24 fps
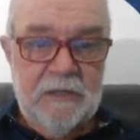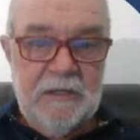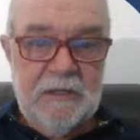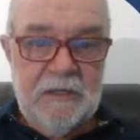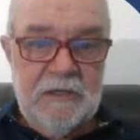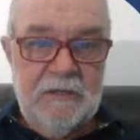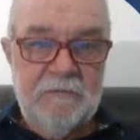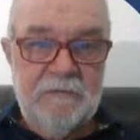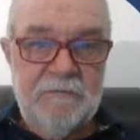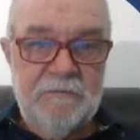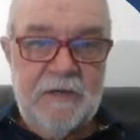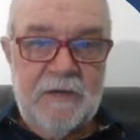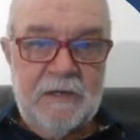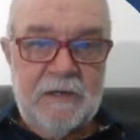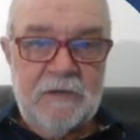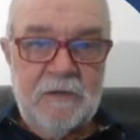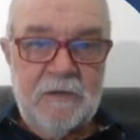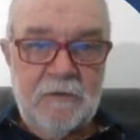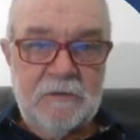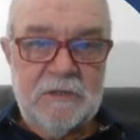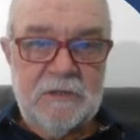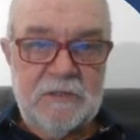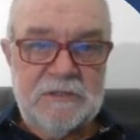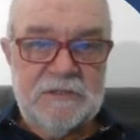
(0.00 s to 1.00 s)
And in fact,
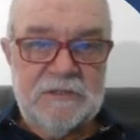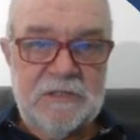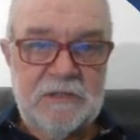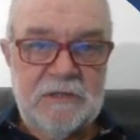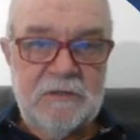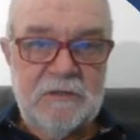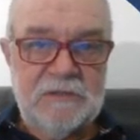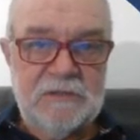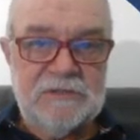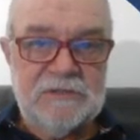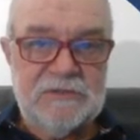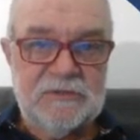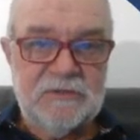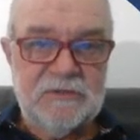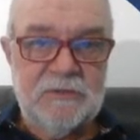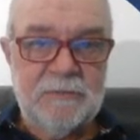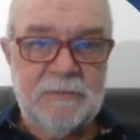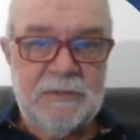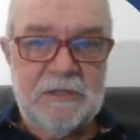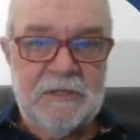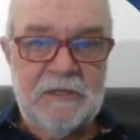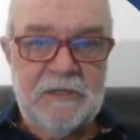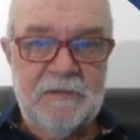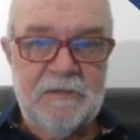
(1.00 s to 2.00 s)
I'll continue to zoom
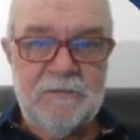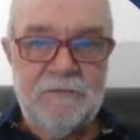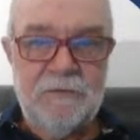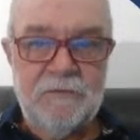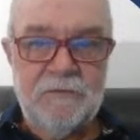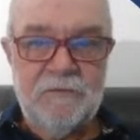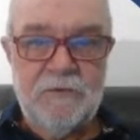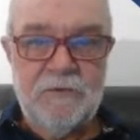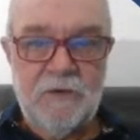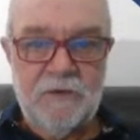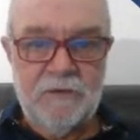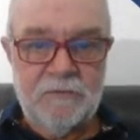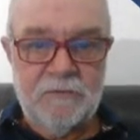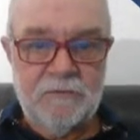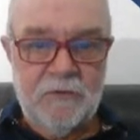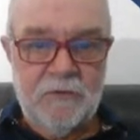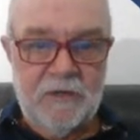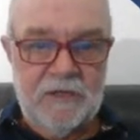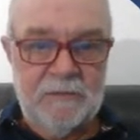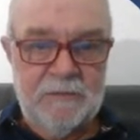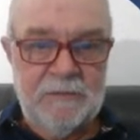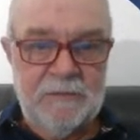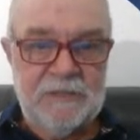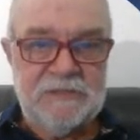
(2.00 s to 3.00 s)
in. If you've got the
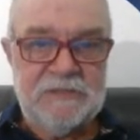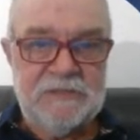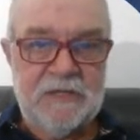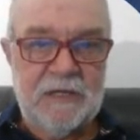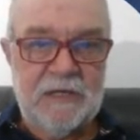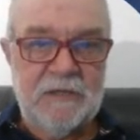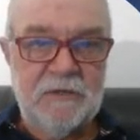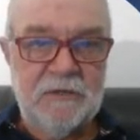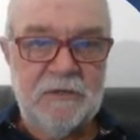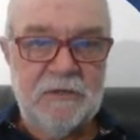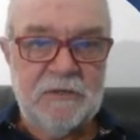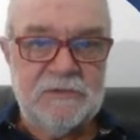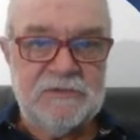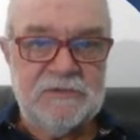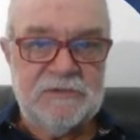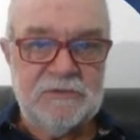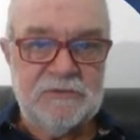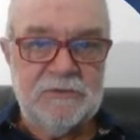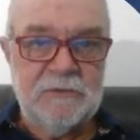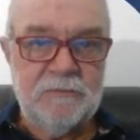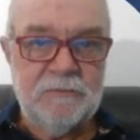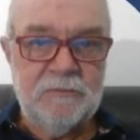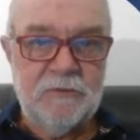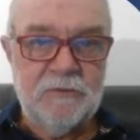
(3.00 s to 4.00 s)
right image there, you can
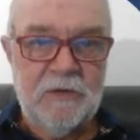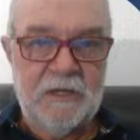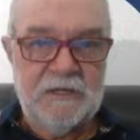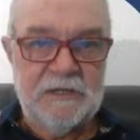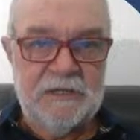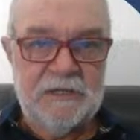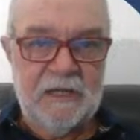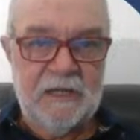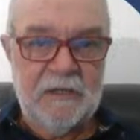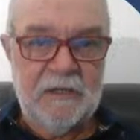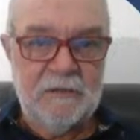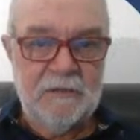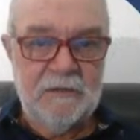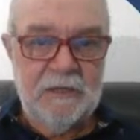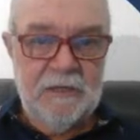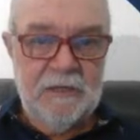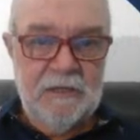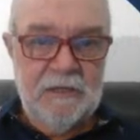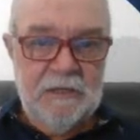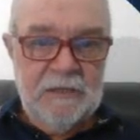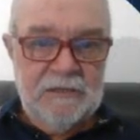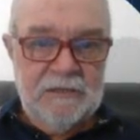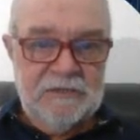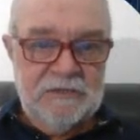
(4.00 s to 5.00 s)
zoom right down
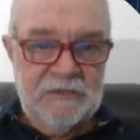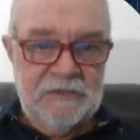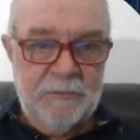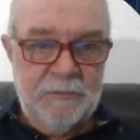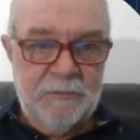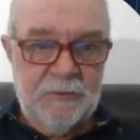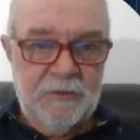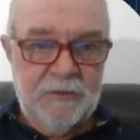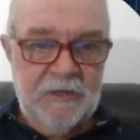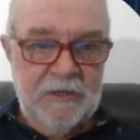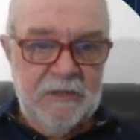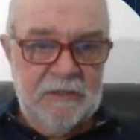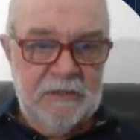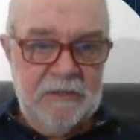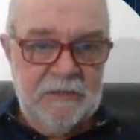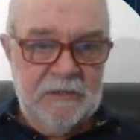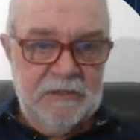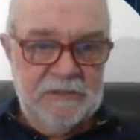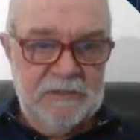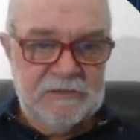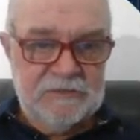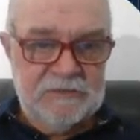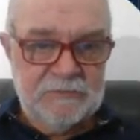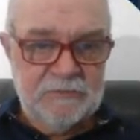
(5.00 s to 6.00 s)
to the marina.
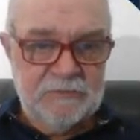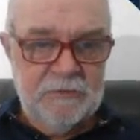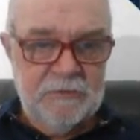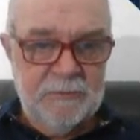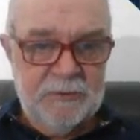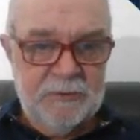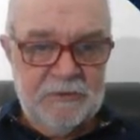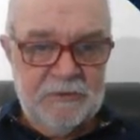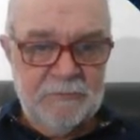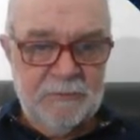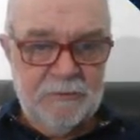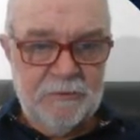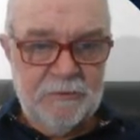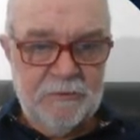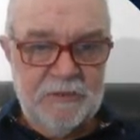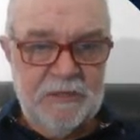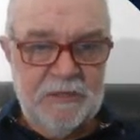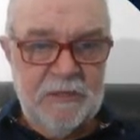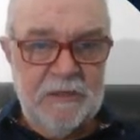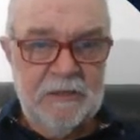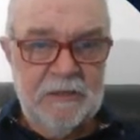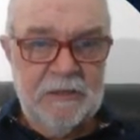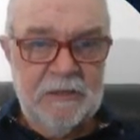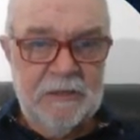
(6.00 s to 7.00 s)
Here's Rubicon
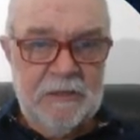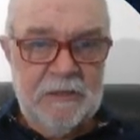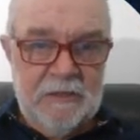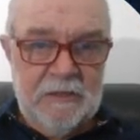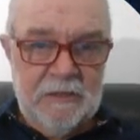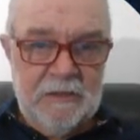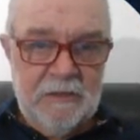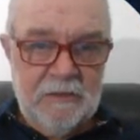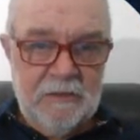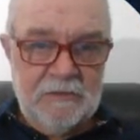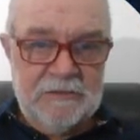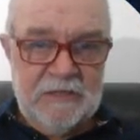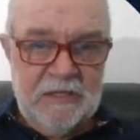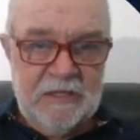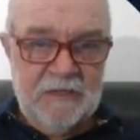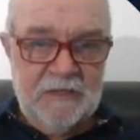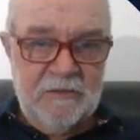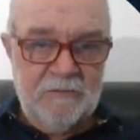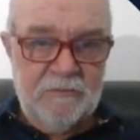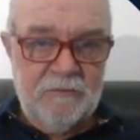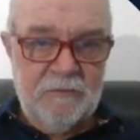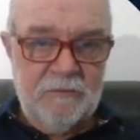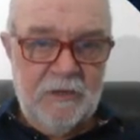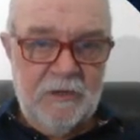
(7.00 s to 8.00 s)
Marina. I'll take
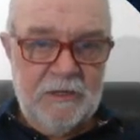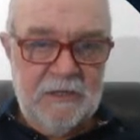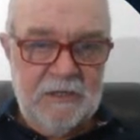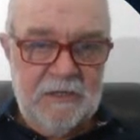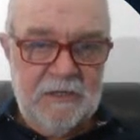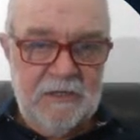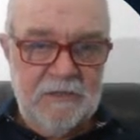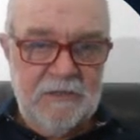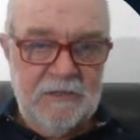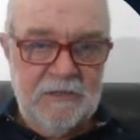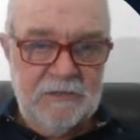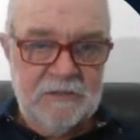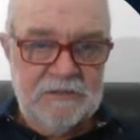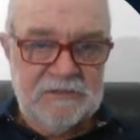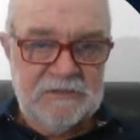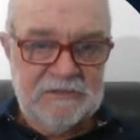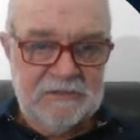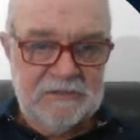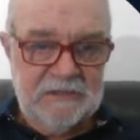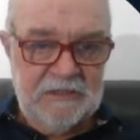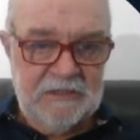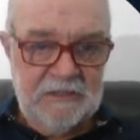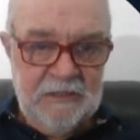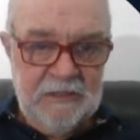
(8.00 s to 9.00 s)
it right in and you can
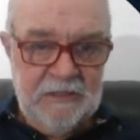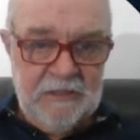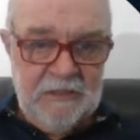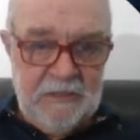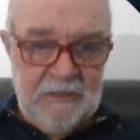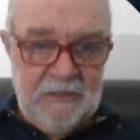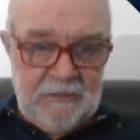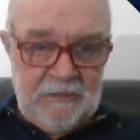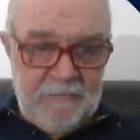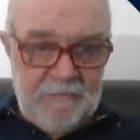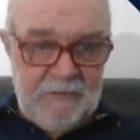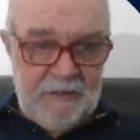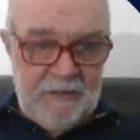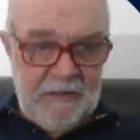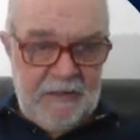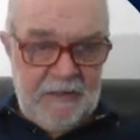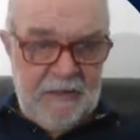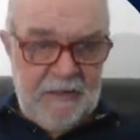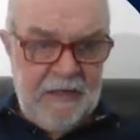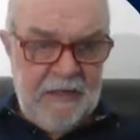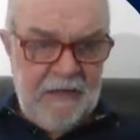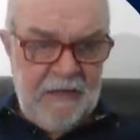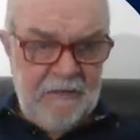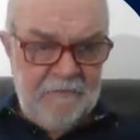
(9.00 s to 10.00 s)
see
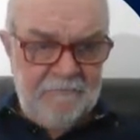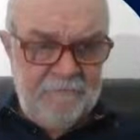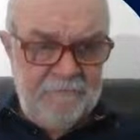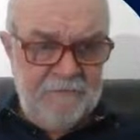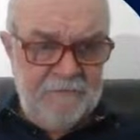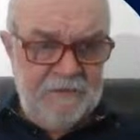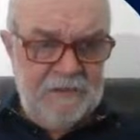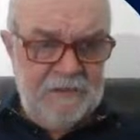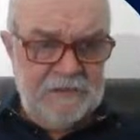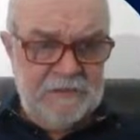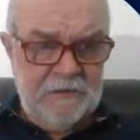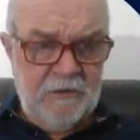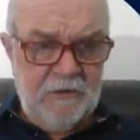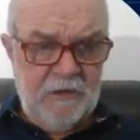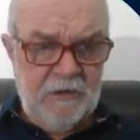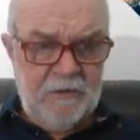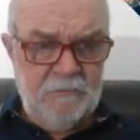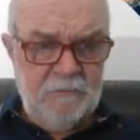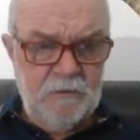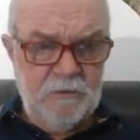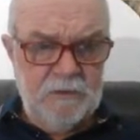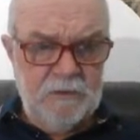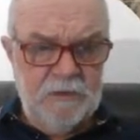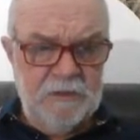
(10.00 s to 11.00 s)
how the finish line
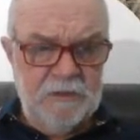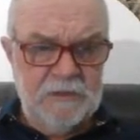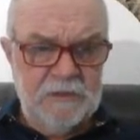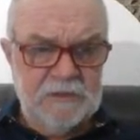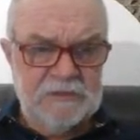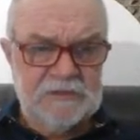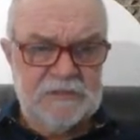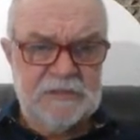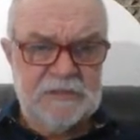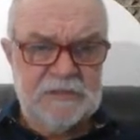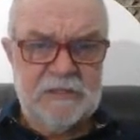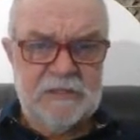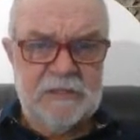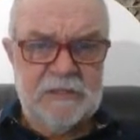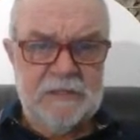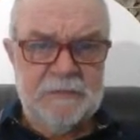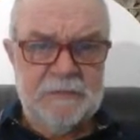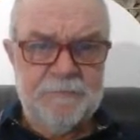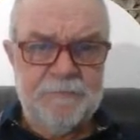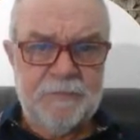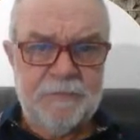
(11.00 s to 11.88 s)
works here.